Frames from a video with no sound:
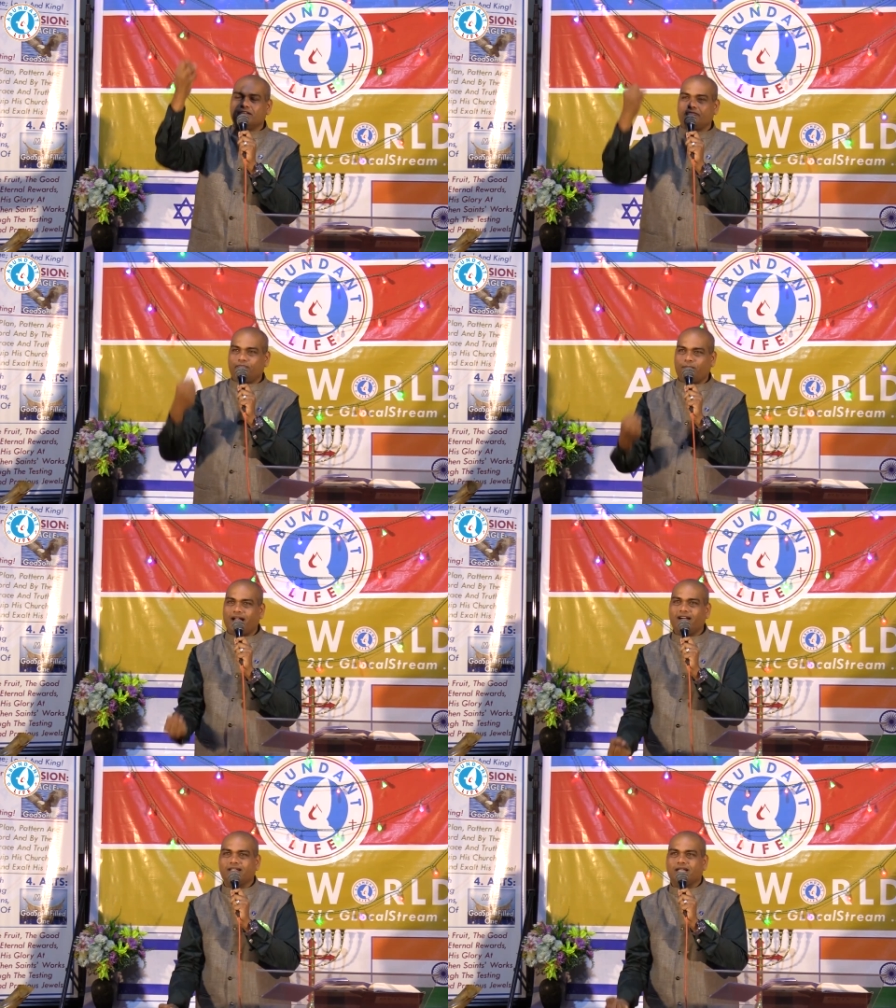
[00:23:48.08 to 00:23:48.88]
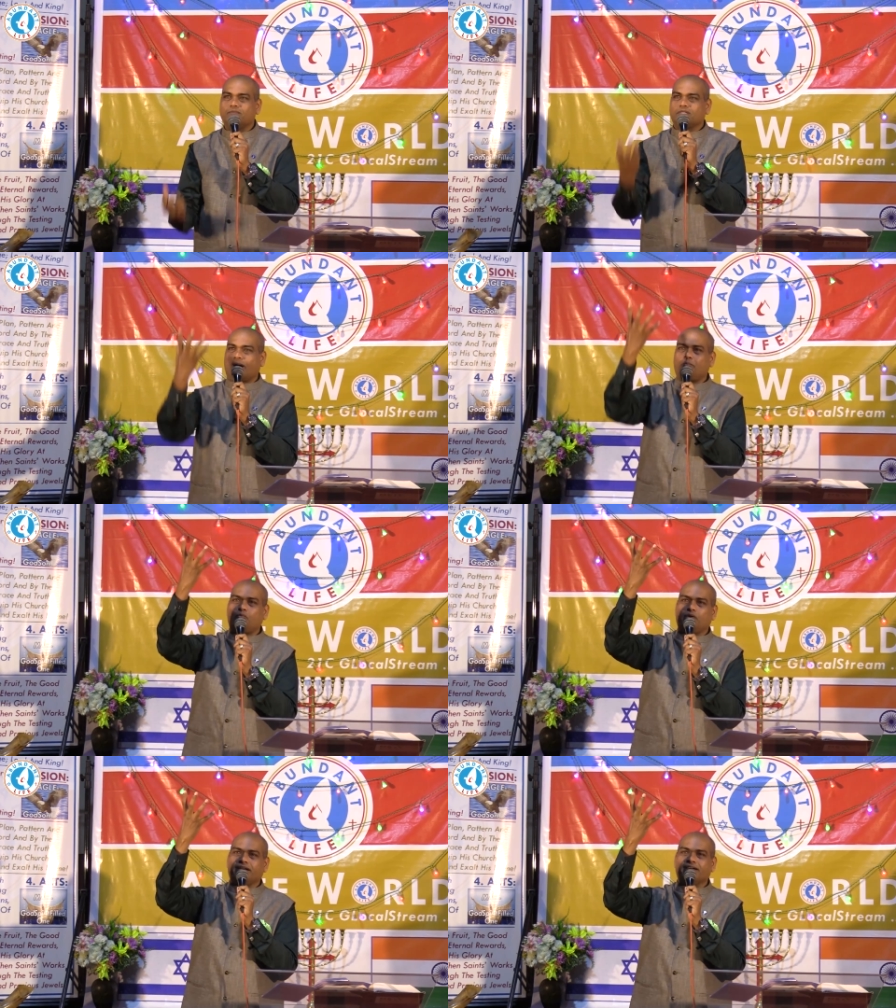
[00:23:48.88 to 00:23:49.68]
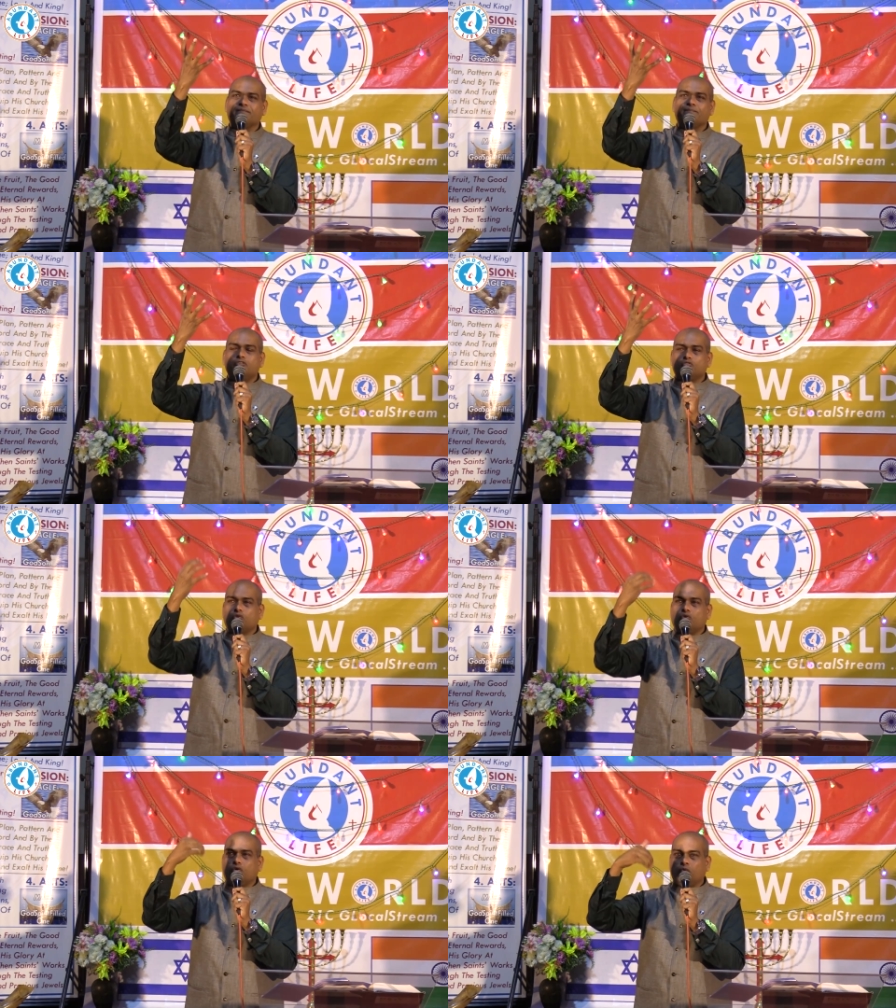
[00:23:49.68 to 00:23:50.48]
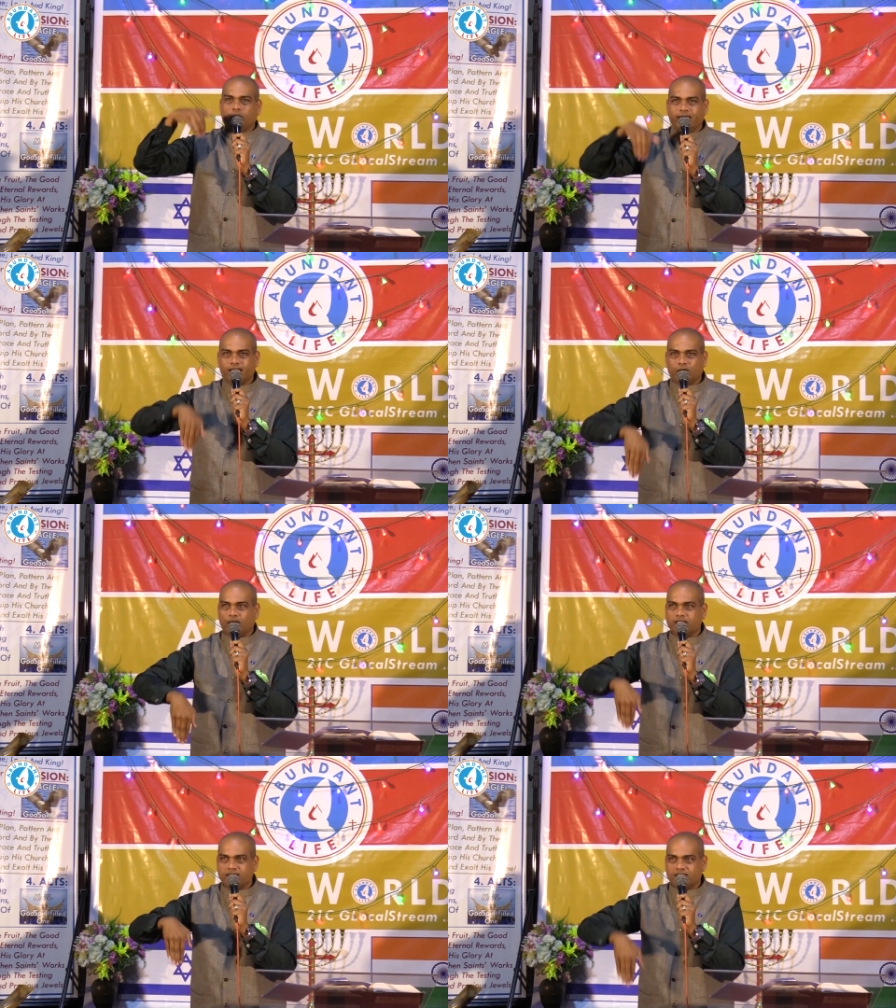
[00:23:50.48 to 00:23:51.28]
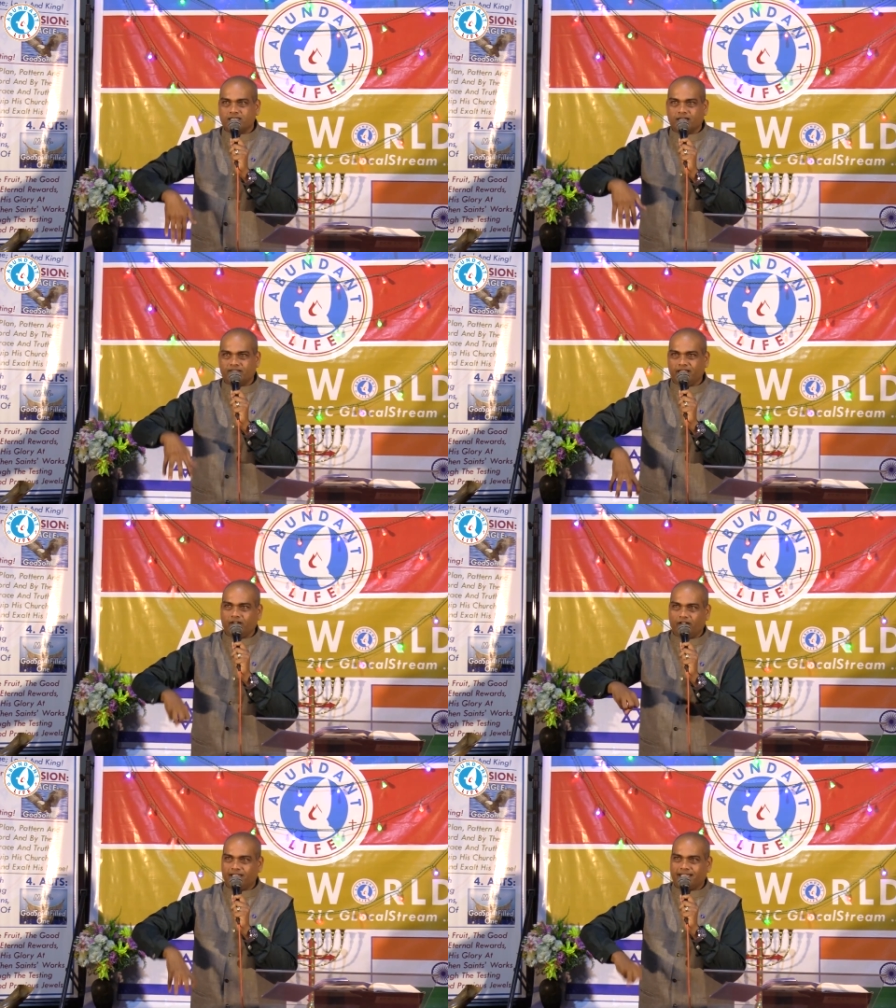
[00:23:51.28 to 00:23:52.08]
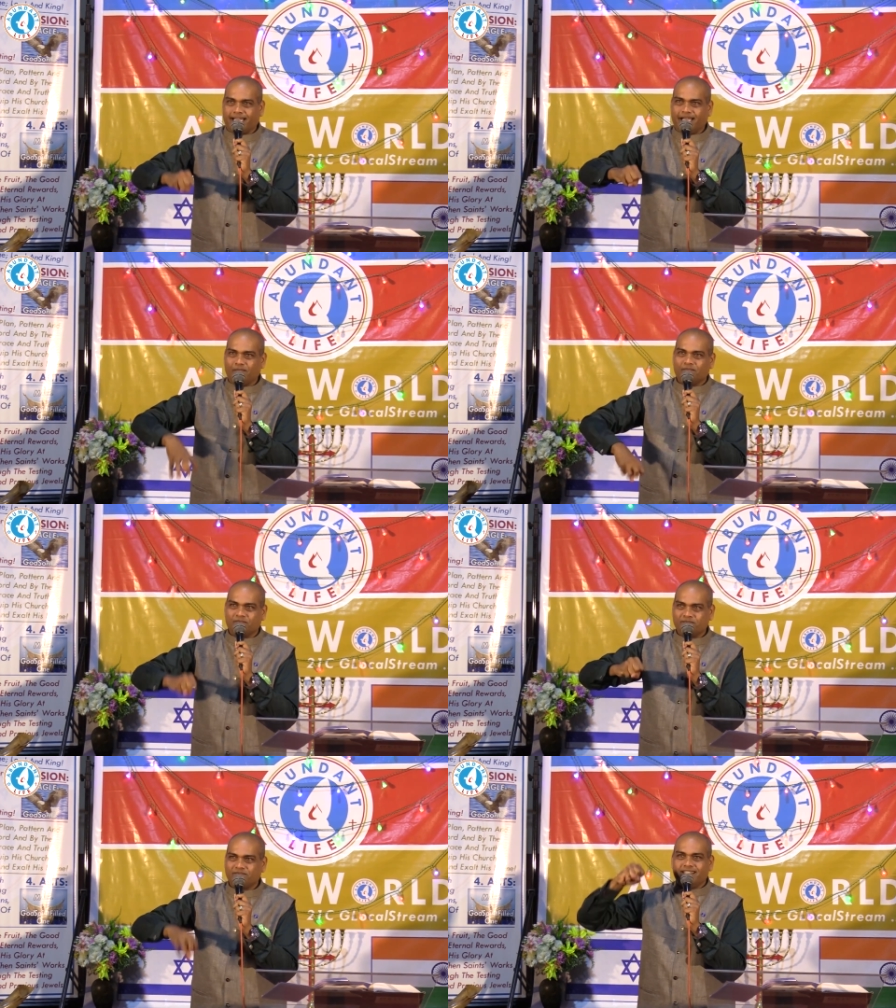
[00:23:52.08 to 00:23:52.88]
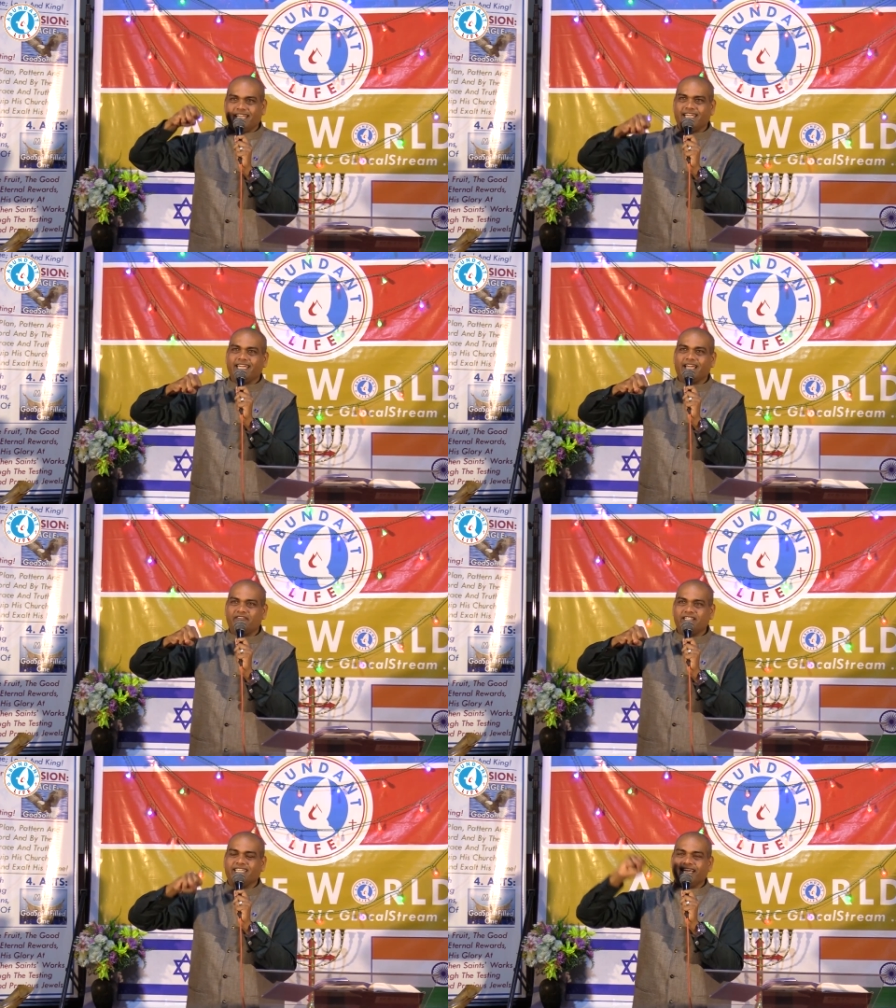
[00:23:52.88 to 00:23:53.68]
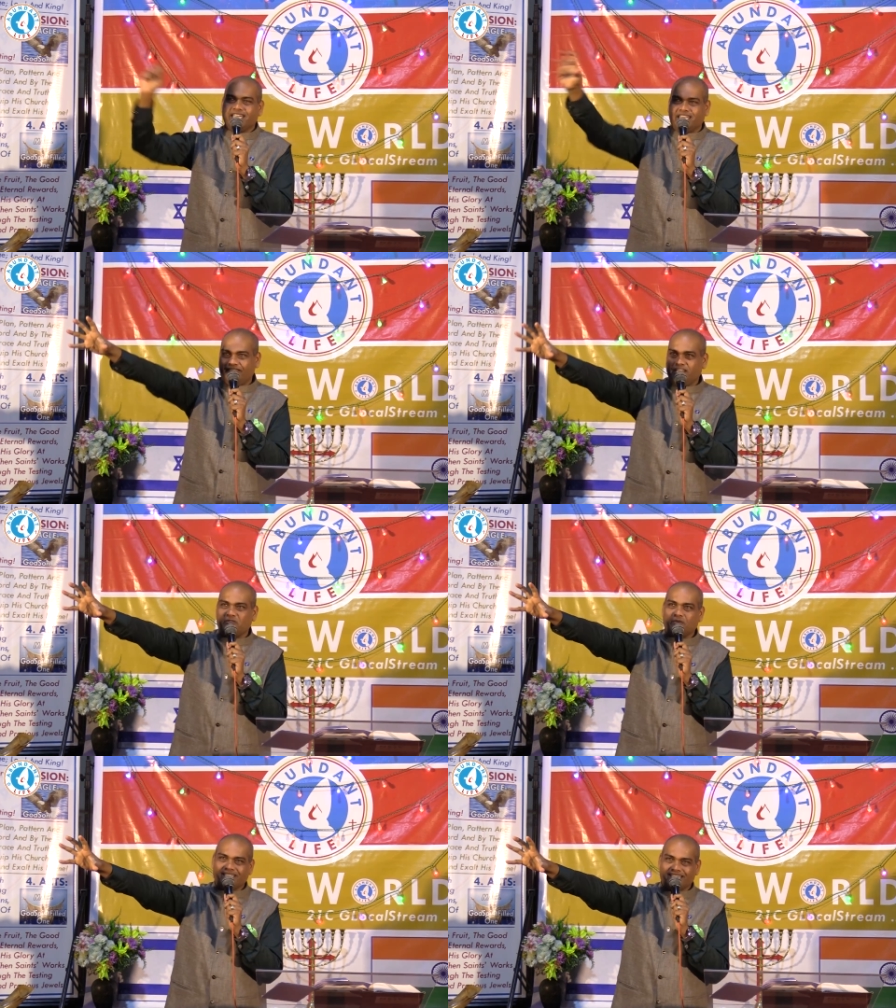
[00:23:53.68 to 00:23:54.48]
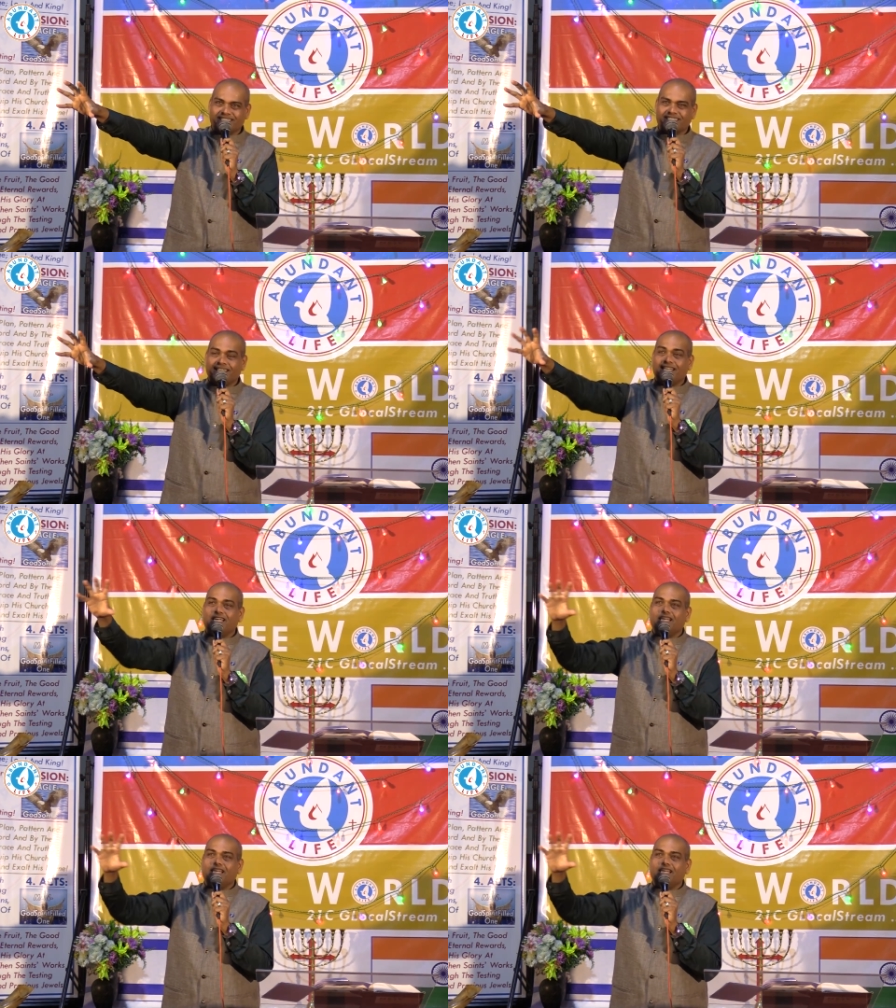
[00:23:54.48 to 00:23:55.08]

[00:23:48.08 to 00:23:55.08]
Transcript: The plant comes upward. So we are the ones serving all the time, taking everything and giving to others.